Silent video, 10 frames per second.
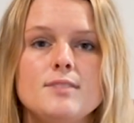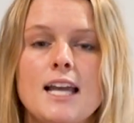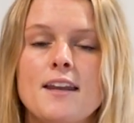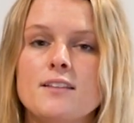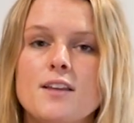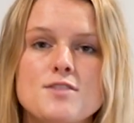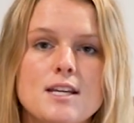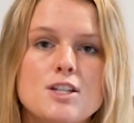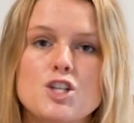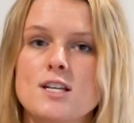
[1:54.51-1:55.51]
and it lifts
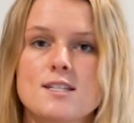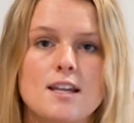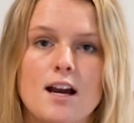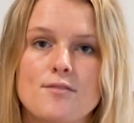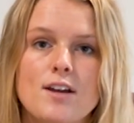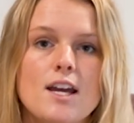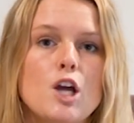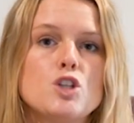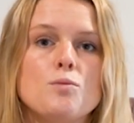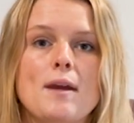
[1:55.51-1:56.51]
it just enough to